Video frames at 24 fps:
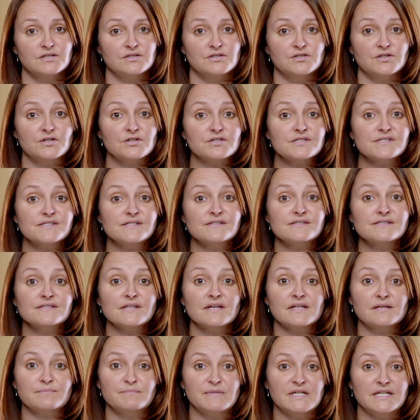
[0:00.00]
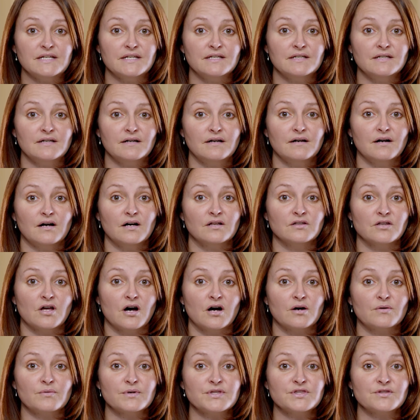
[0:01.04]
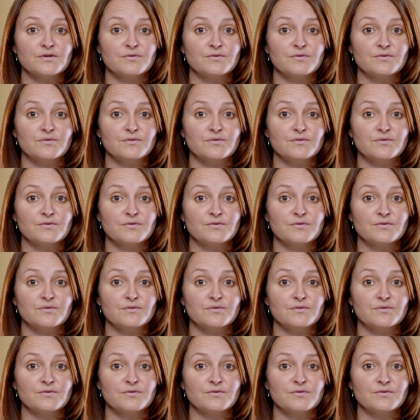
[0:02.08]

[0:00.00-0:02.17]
Nurses like me, along with